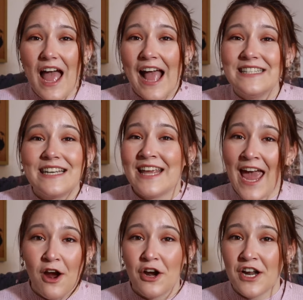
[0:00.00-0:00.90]
I didn't
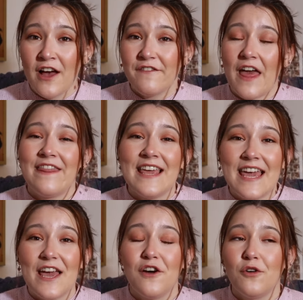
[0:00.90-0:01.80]
care enough at
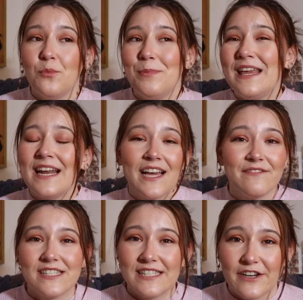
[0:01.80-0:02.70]
the beginning of
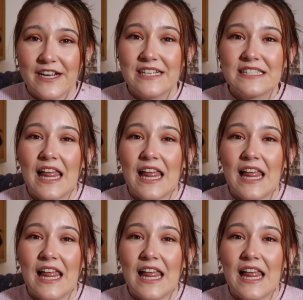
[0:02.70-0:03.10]
the series.